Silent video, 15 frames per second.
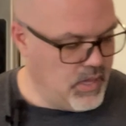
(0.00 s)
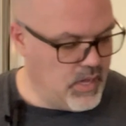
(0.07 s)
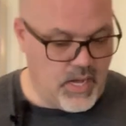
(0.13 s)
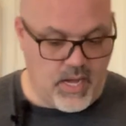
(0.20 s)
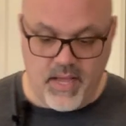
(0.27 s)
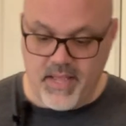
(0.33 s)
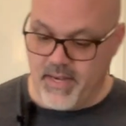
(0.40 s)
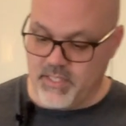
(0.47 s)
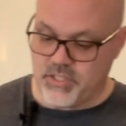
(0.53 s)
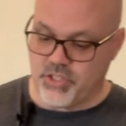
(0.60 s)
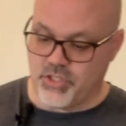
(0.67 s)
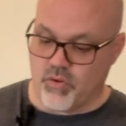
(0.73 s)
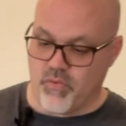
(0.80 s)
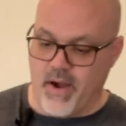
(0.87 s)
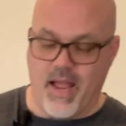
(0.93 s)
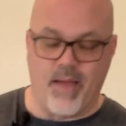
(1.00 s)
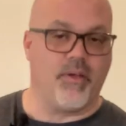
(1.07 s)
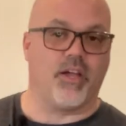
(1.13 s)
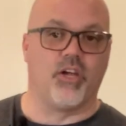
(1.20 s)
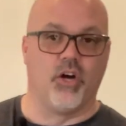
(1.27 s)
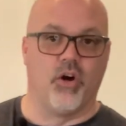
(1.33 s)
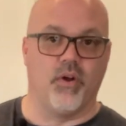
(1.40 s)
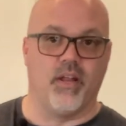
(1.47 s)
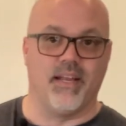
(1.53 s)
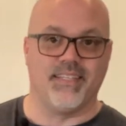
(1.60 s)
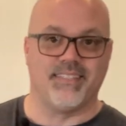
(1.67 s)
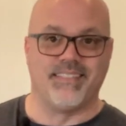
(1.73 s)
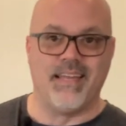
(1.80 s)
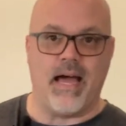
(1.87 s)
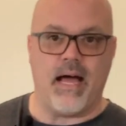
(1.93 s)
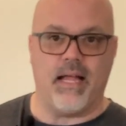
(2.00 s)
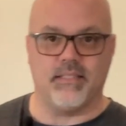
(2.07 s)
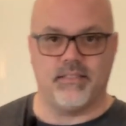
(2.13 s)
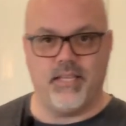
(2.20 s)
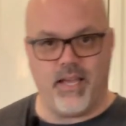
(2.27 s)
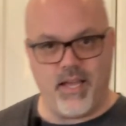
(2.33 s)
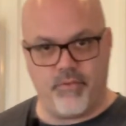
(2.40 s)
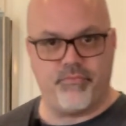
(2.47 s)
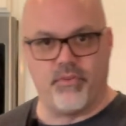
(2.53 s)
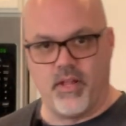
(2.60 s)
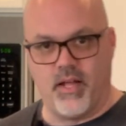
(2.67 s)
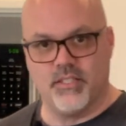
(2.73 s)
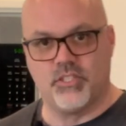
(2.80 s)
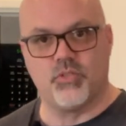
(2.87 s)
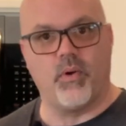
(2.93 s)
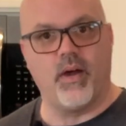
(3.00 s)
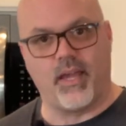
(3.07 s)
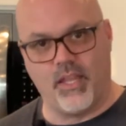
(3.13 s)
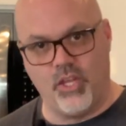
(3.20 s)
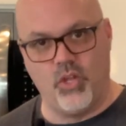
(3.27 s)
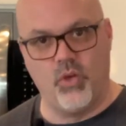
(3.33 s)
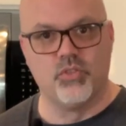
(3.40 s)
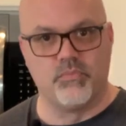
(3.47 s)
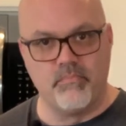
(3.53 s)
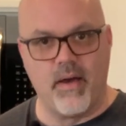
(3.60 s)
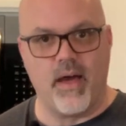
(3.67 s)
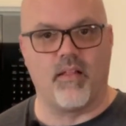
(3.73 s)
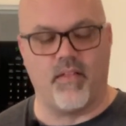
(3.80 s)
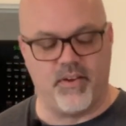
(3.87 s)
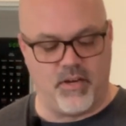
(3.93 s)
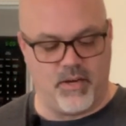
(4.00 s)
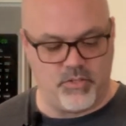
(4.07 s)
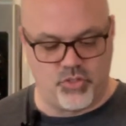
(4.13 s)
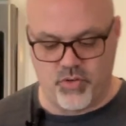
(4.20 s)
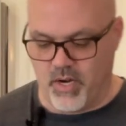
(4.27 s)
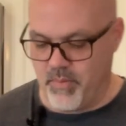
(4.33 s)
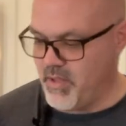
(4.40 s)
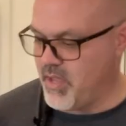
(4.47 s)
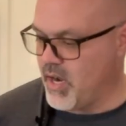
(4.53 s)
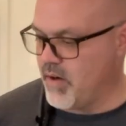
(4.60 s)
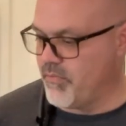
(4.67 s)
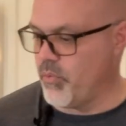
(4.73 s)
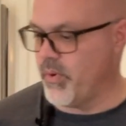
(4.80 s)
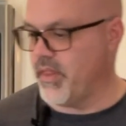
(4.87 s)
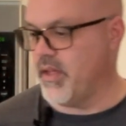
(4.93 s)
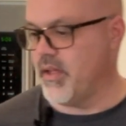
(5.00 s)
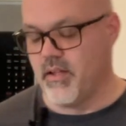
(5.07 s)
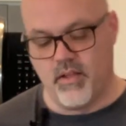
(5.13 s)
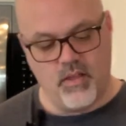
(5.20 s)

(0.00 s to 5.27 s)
And it's ceramic coated. It's not Teflon, so I can use metal on here. I just try to be careful with it.